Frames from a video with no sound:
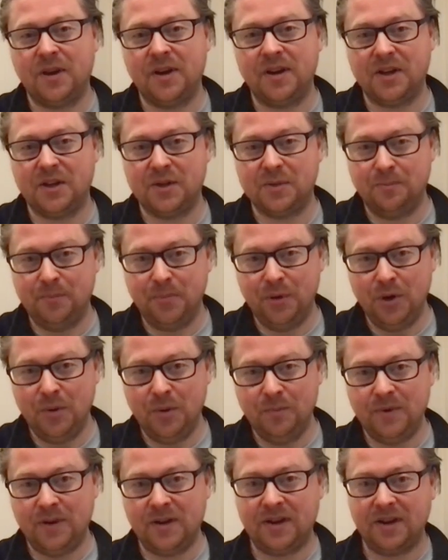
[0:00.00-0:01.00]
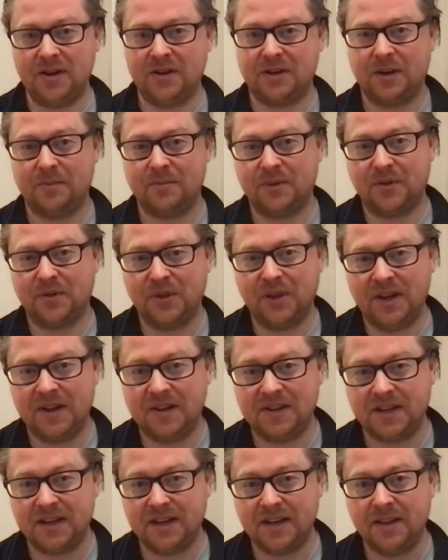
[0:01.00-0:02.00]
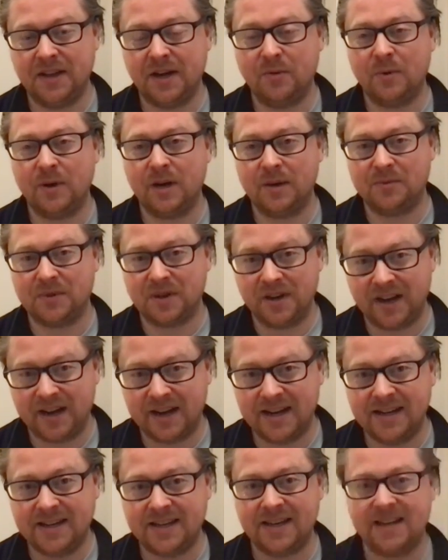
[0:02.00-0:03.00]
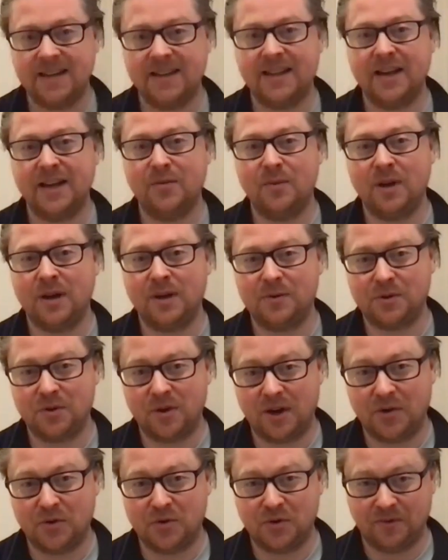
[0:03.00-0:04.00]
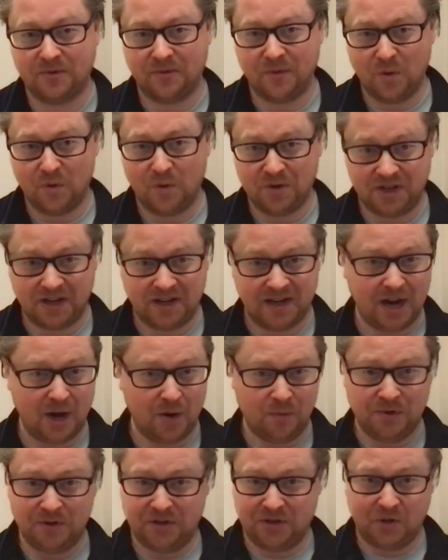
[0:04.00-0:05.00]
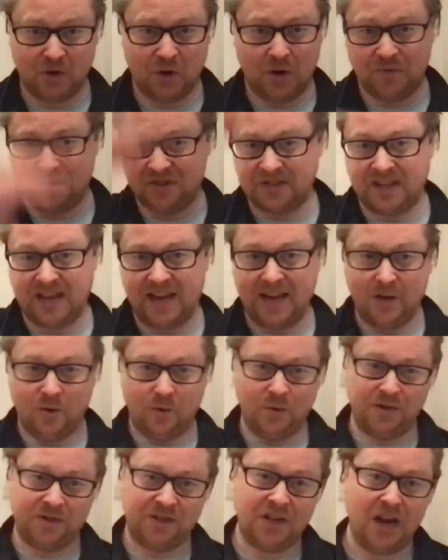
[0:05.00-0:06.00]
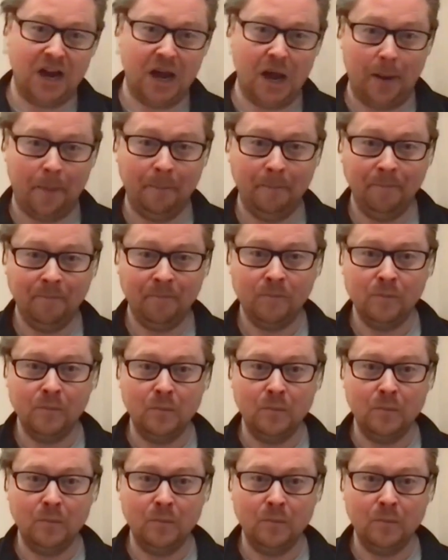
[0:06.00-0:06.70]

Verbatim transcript: and it goes boop and it goes up to 30. And then it went up to 90 and then it went up to 140. And now we're just off the scale all the time.